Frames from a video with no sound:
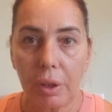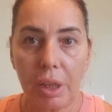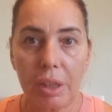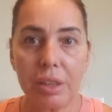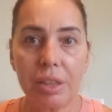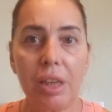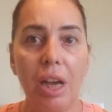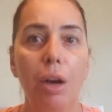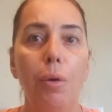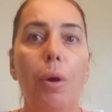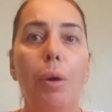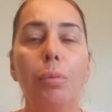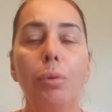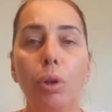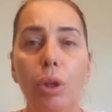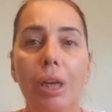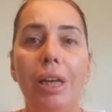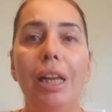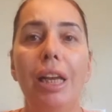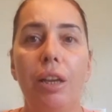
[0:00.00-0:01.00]
So I'm
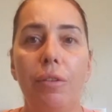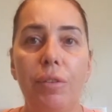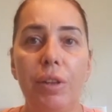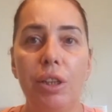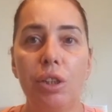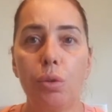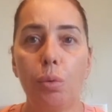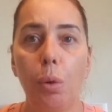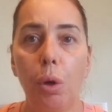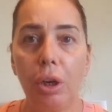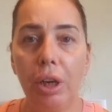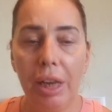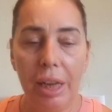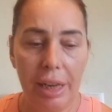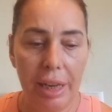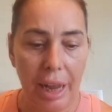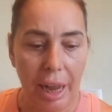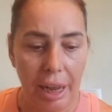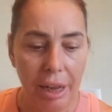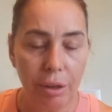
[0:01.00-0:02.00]
going to leave this one
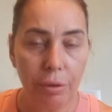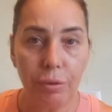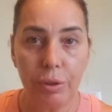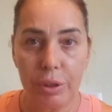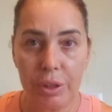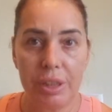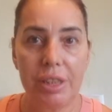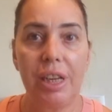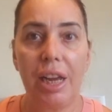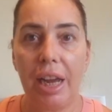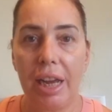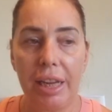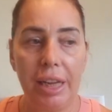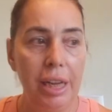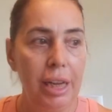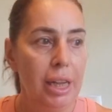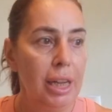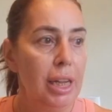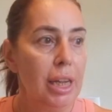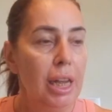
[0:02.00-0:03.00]
here for today.
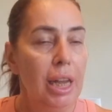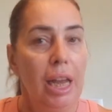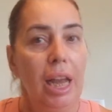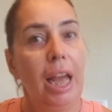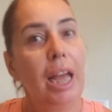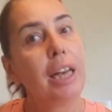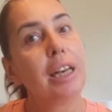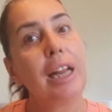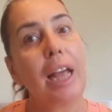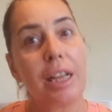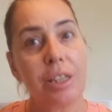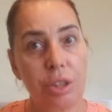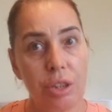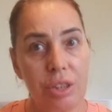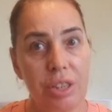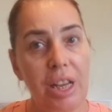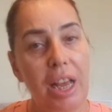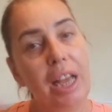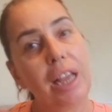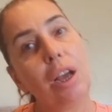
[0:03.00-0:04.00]
And as I
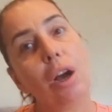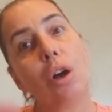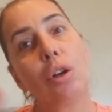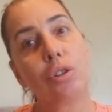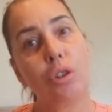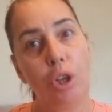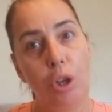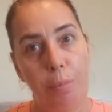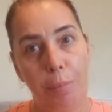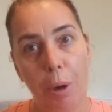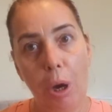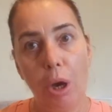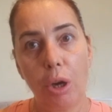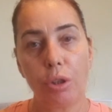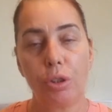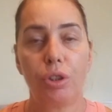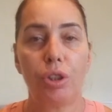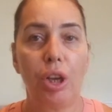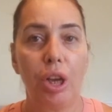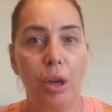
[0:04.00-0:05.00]
say, I'll do
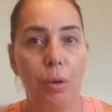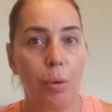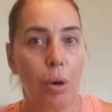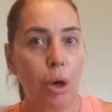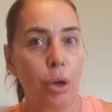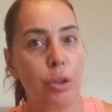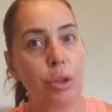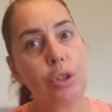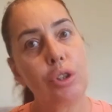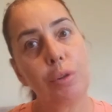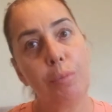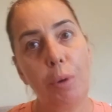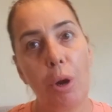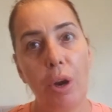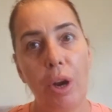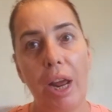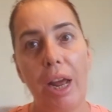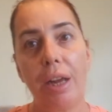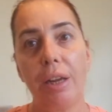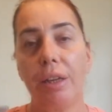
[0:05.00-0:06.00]
part two either
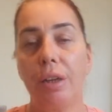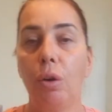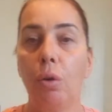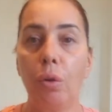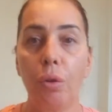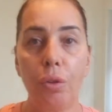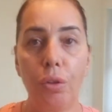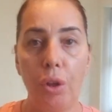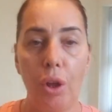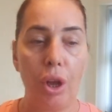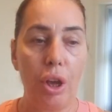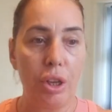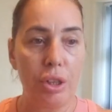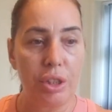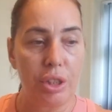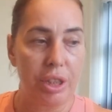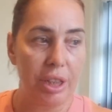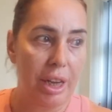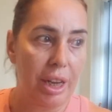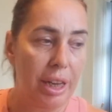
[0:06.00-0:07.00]
tomorrow or
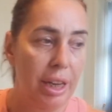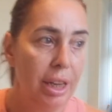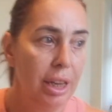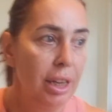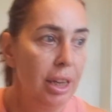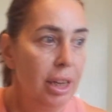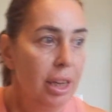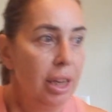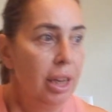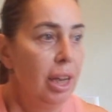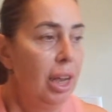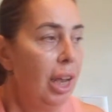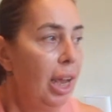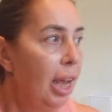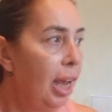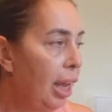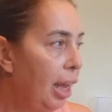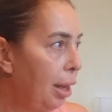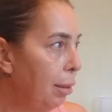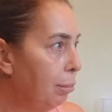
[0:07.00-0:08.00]
Thursday.
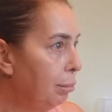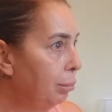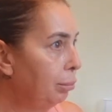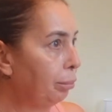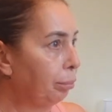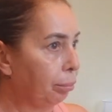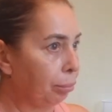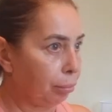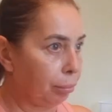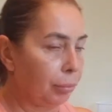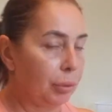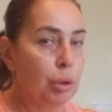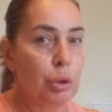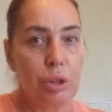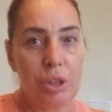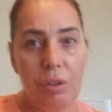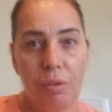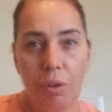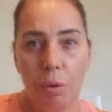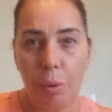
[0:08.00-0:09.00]

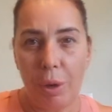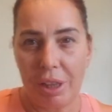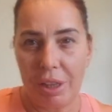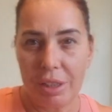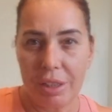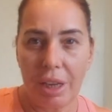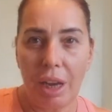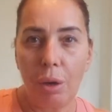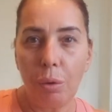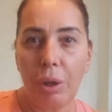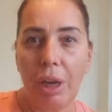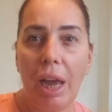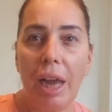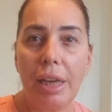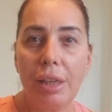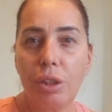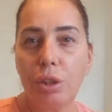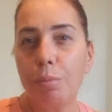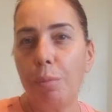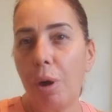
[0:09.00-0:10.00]
Because if the weather's
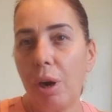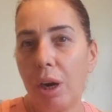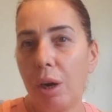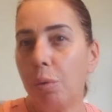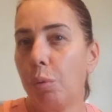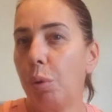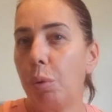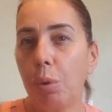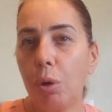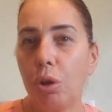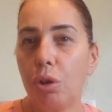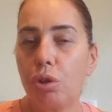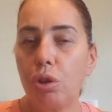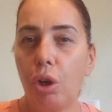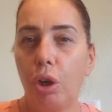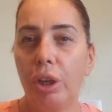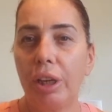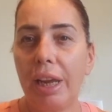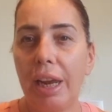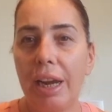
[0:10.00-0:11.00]
okay tomorrow, we want to
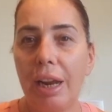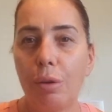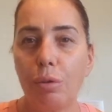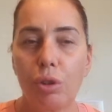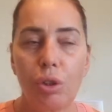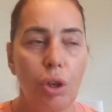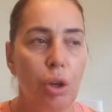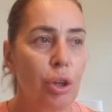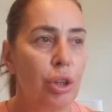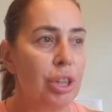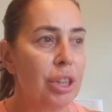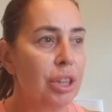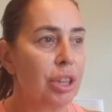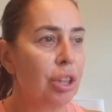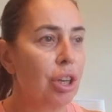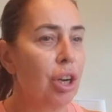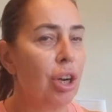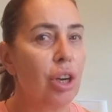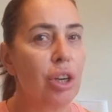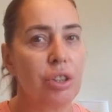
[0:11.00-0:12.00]
try and get outside in the
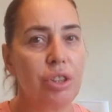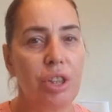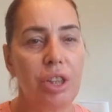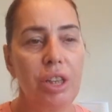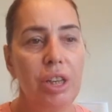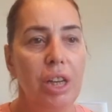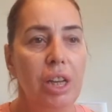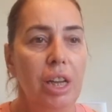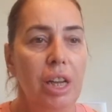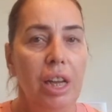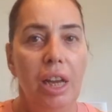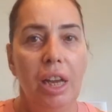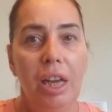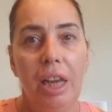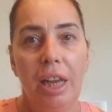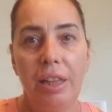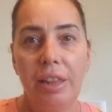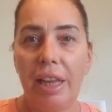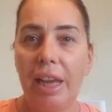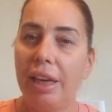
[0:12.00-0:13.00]
garden.
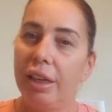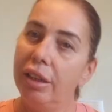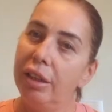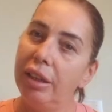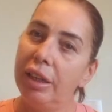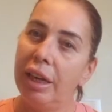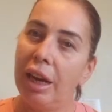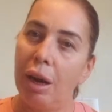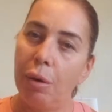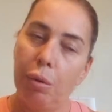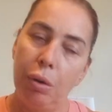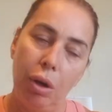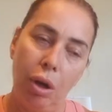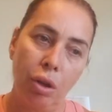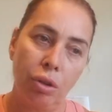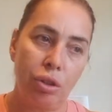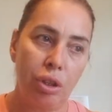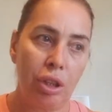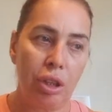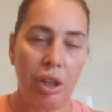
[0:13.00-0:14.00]
And then, you know,
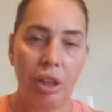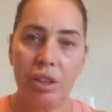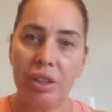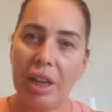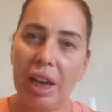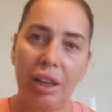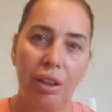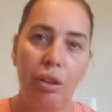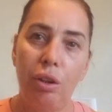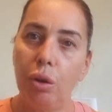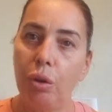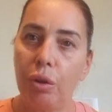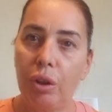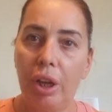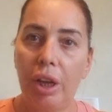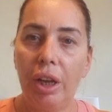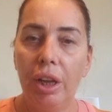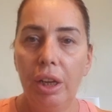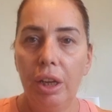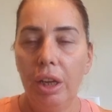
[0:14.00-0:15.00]
I'll do attack the
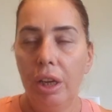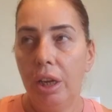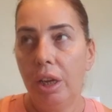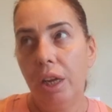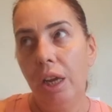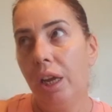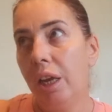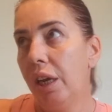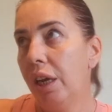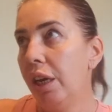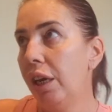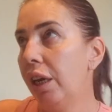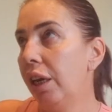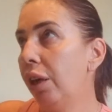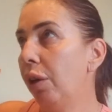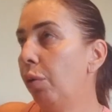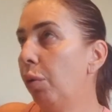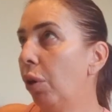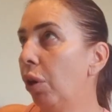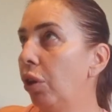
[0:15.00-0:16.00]

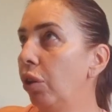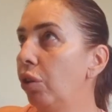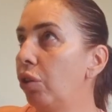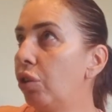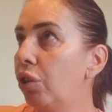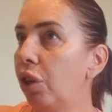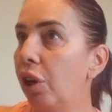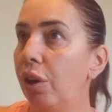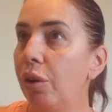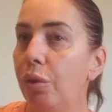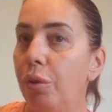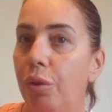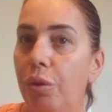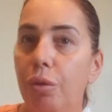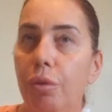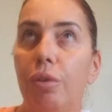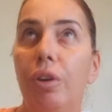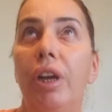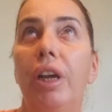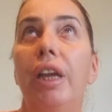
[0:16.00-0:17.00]
other one, two,
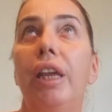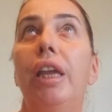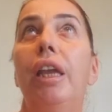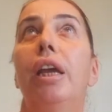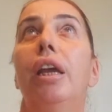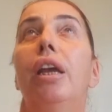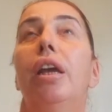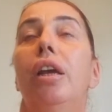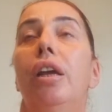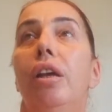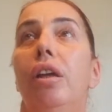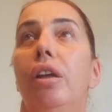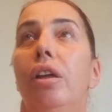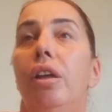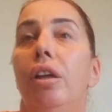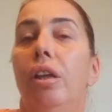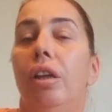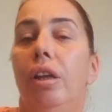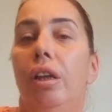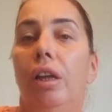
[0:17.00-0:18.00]
three.
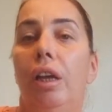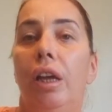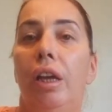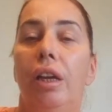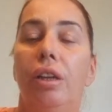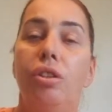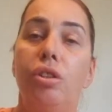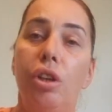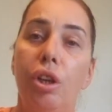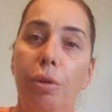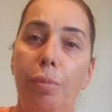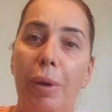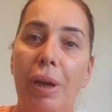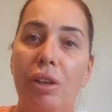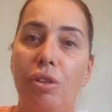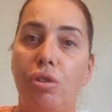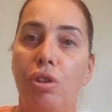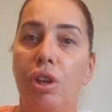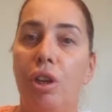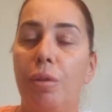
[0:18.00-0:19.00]
Two
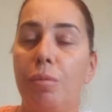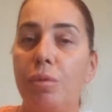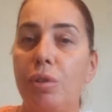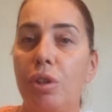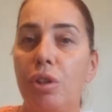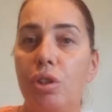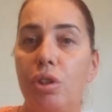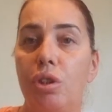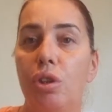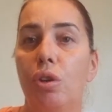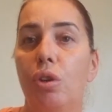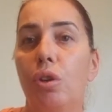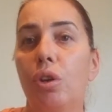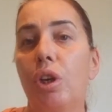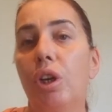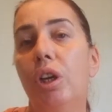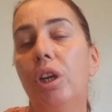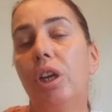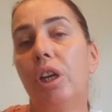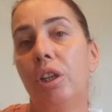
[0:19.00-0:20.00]
bedrooms, the snug,
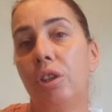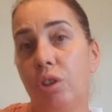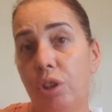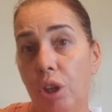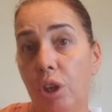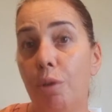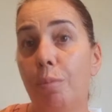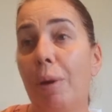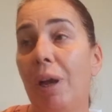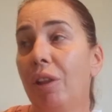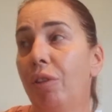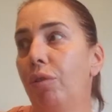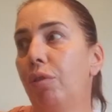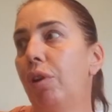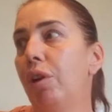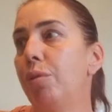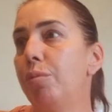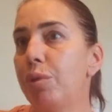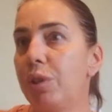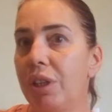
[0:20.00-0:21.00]
and two
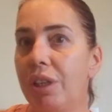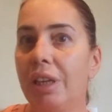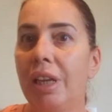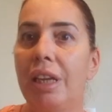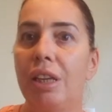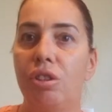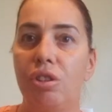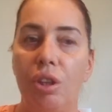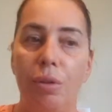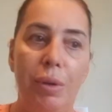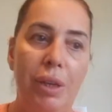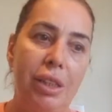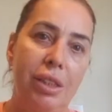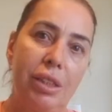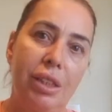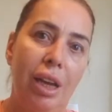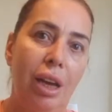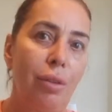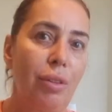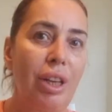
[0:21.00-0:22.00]
bathrooms that need doing.
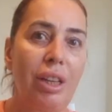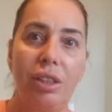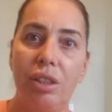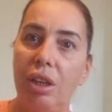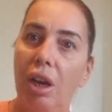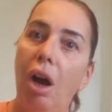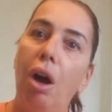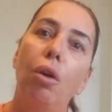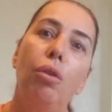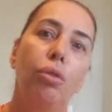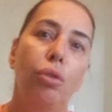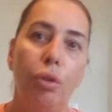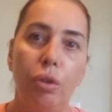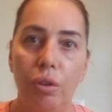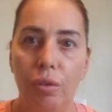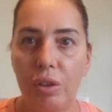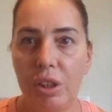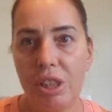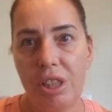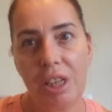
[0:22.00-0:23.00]
So that's a whole
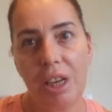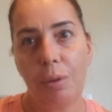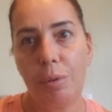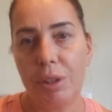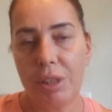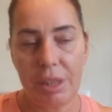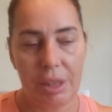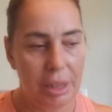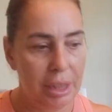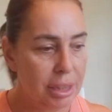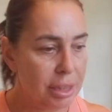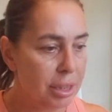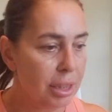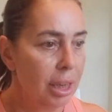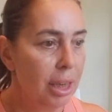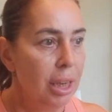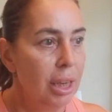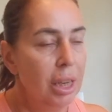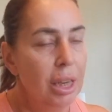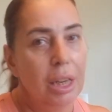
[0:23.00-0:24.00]
nother video, isn't it?
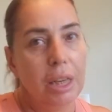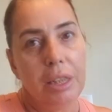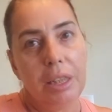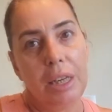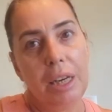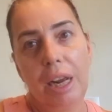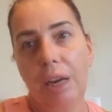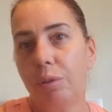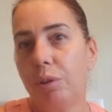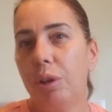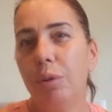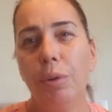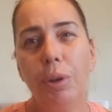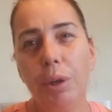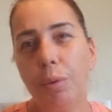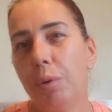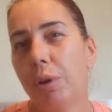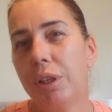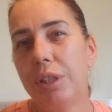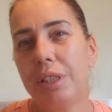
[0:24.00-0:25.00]
You know, you
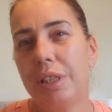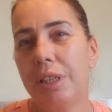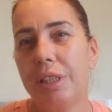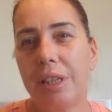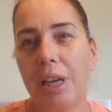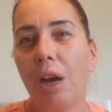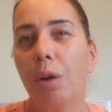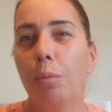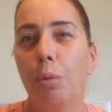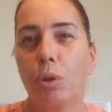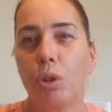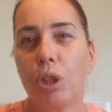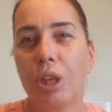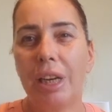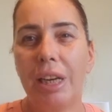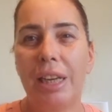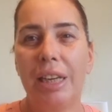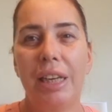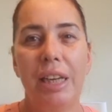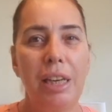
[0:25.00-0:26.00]
only want to see so much
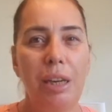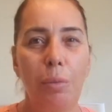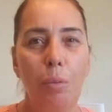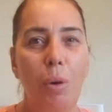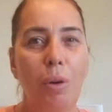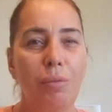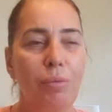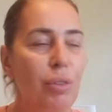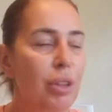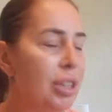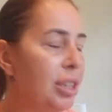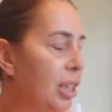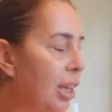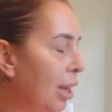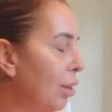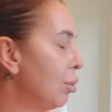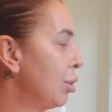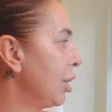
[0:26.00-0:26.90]
cleaning in one video.